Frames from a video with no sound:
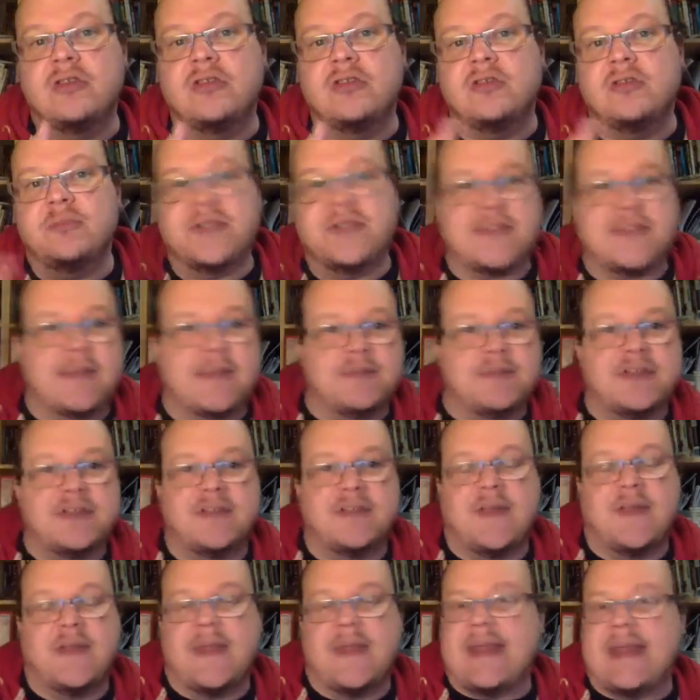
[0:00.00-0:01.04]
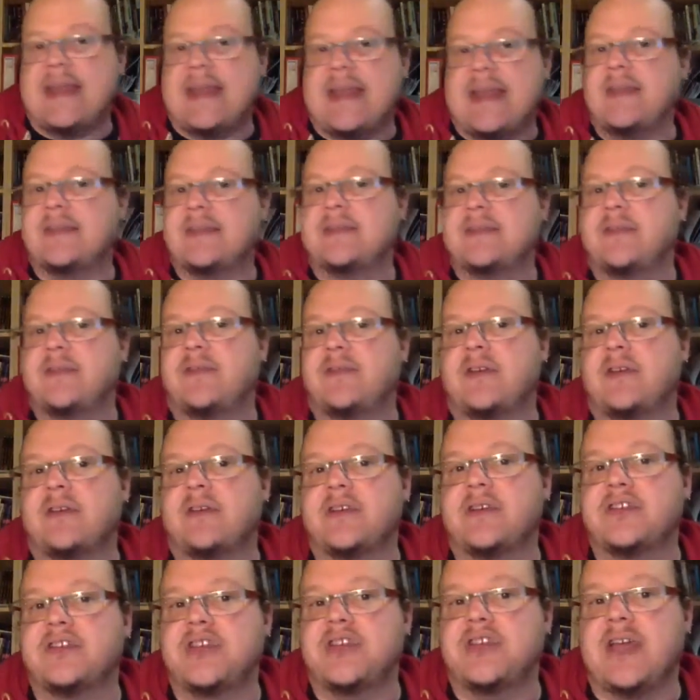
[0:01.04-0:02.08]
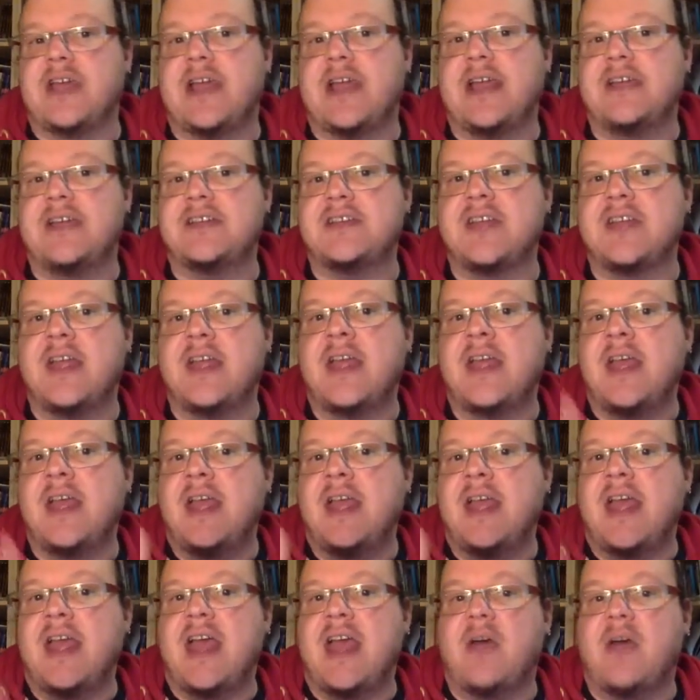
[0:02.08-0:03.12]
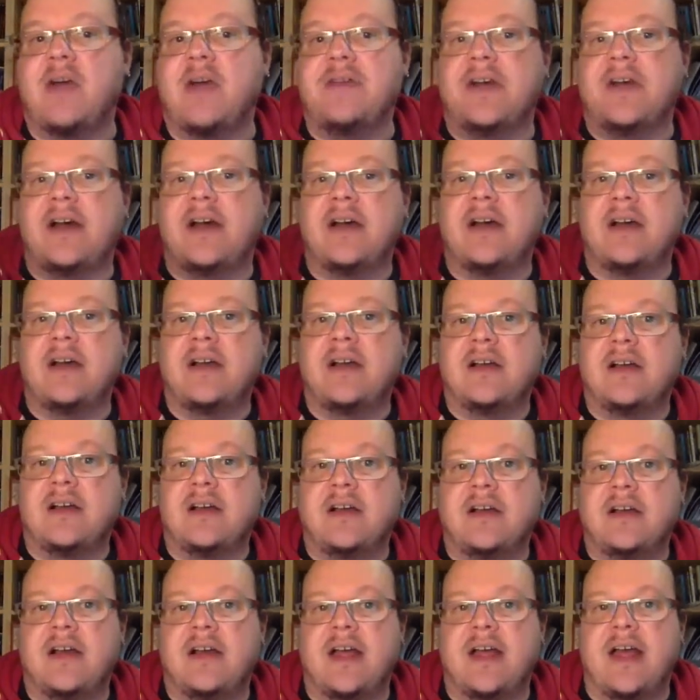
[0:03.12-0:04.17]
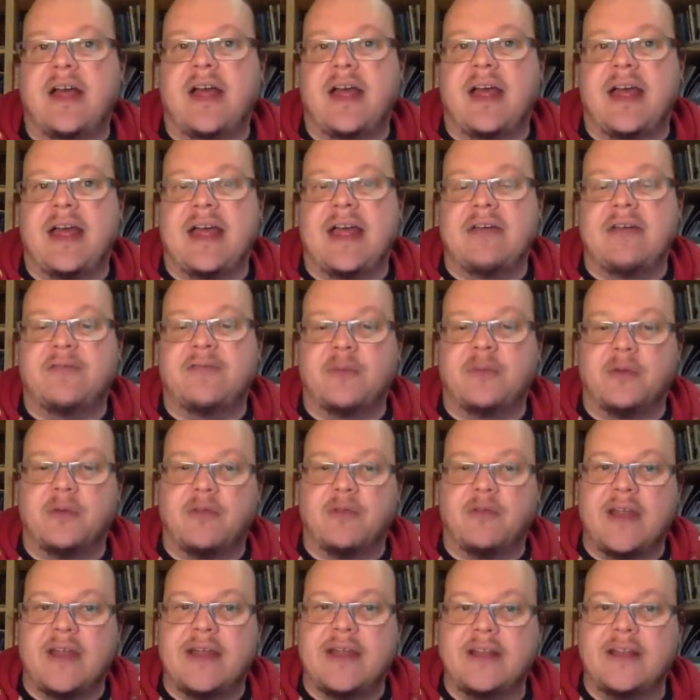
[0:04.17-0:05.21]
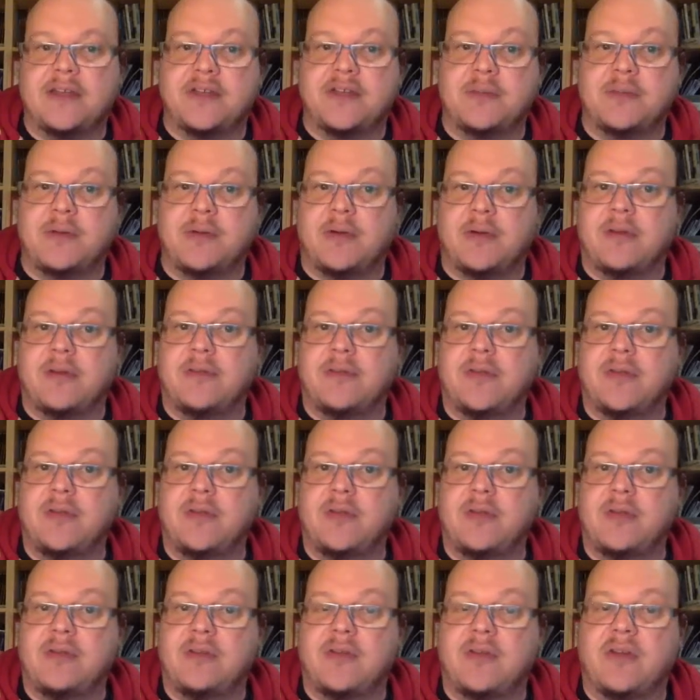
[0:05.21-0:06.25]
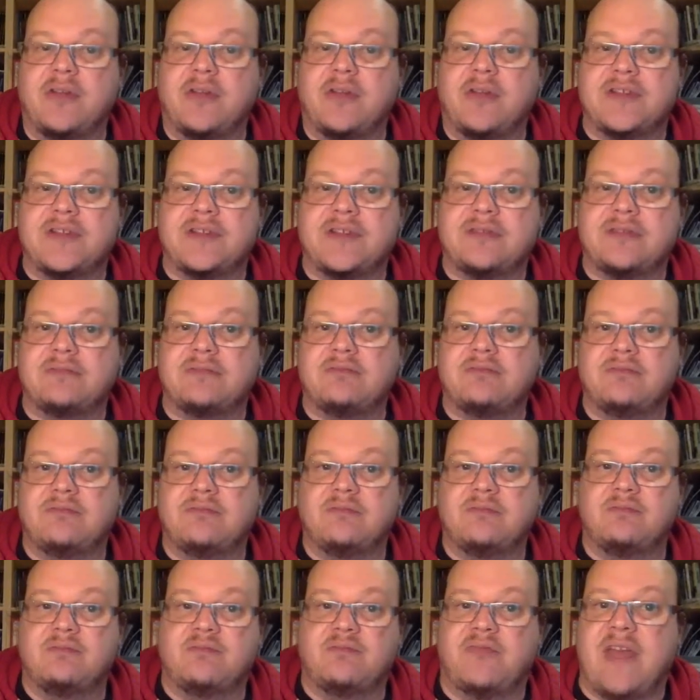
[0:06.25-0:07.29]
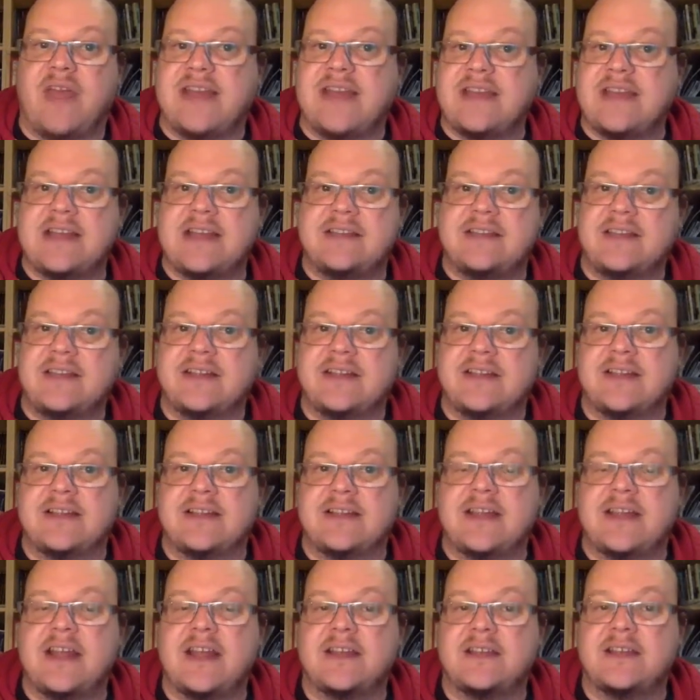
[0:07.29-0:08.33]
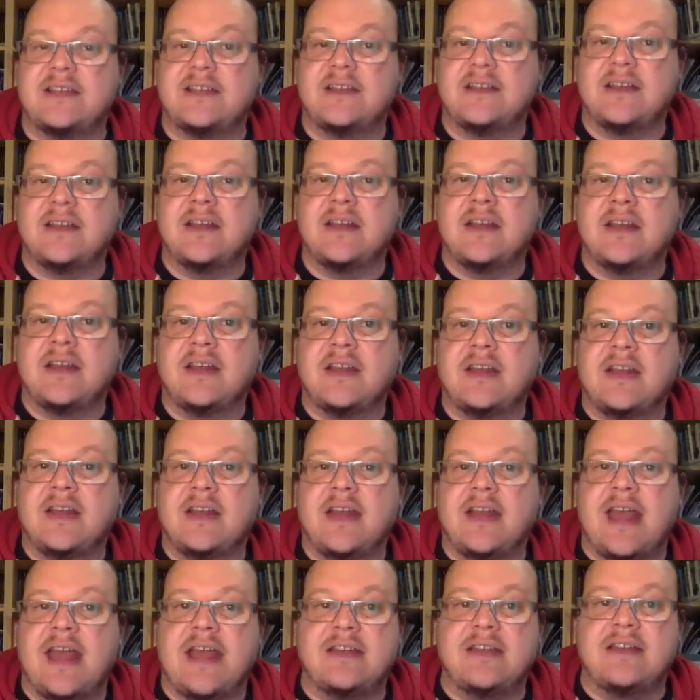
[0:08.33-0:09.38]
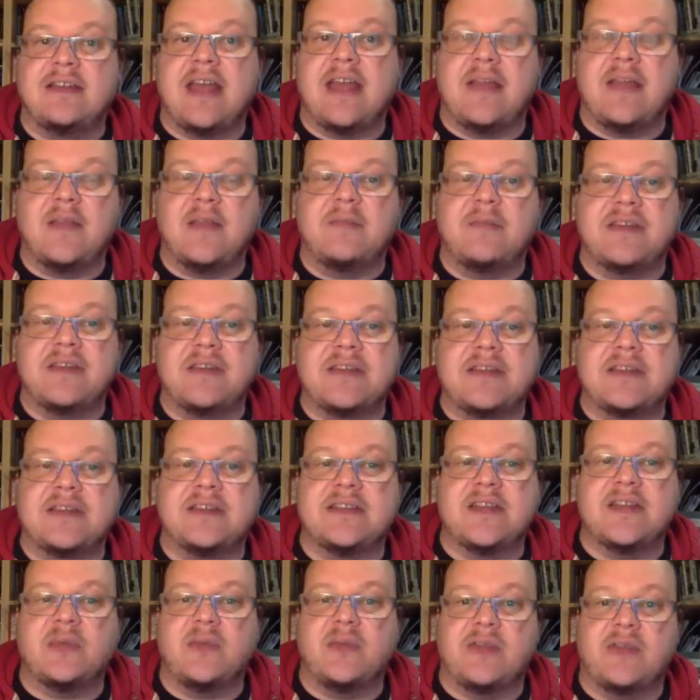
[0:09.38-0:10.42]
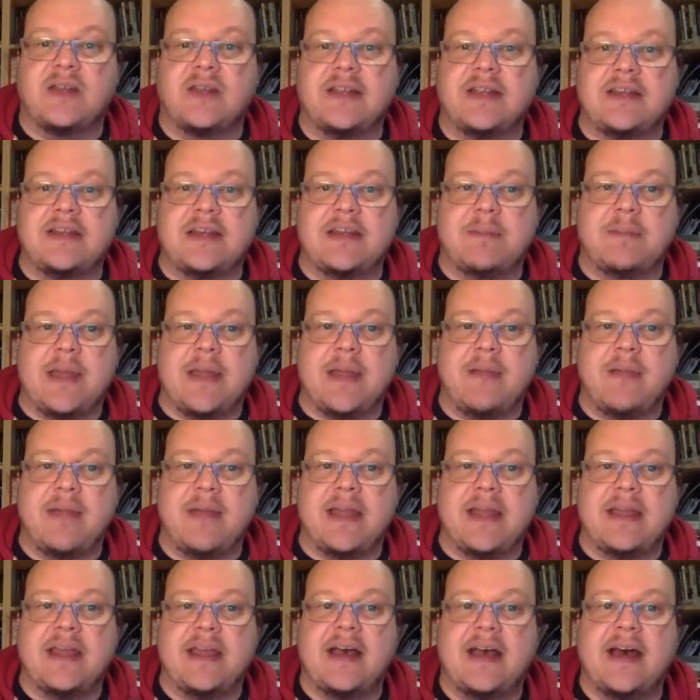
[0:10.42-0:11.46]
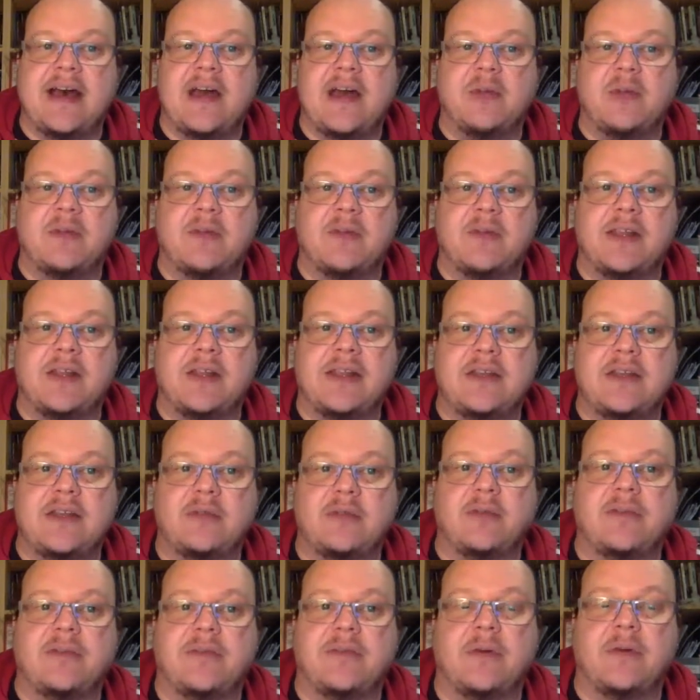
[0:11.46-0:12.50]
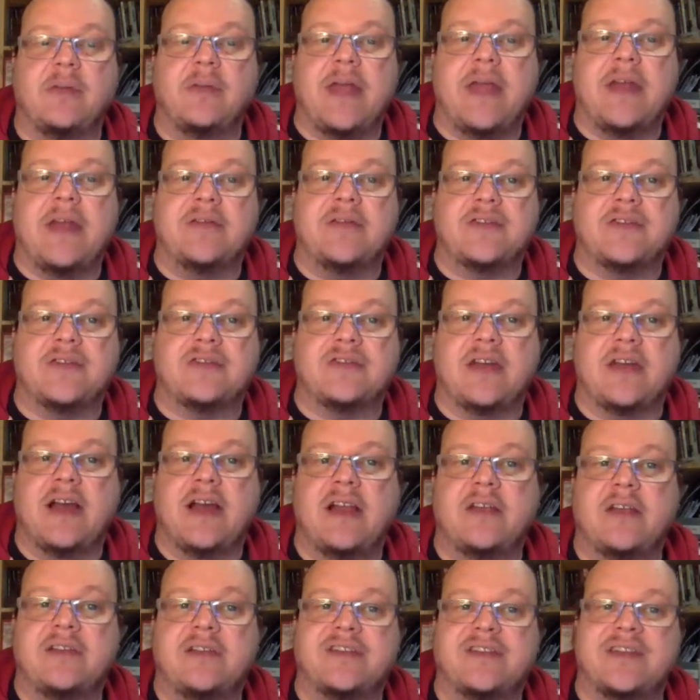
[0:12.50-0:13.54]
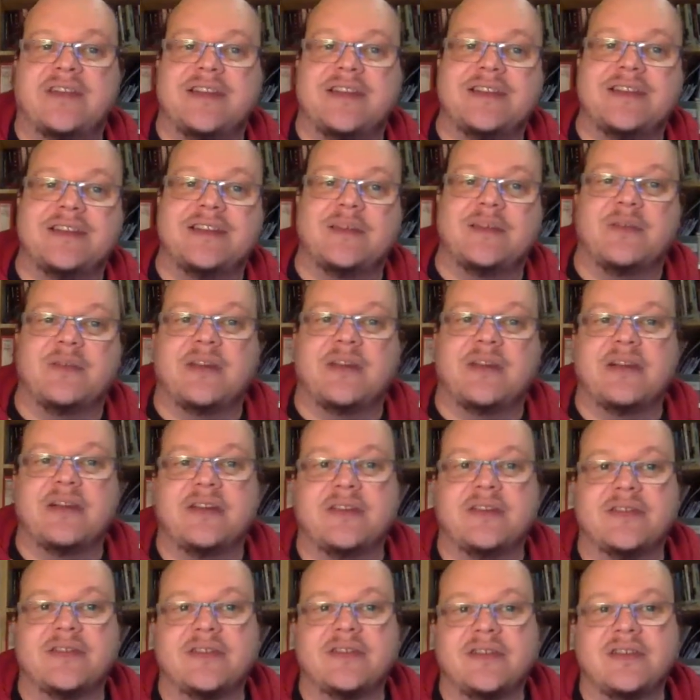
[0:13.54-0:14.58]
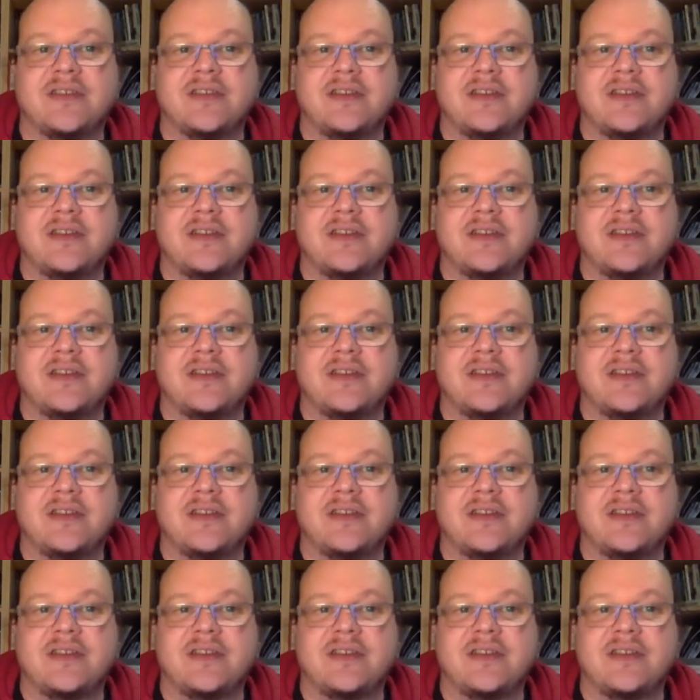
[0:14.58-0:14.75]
perception that anything's different or it's changed. However, from a regulatory point of view, we've got this fantastic success. And the minister said, we've cleaned up our backyard, we've cleaned all the filth out of Australia and sent it somewhere else,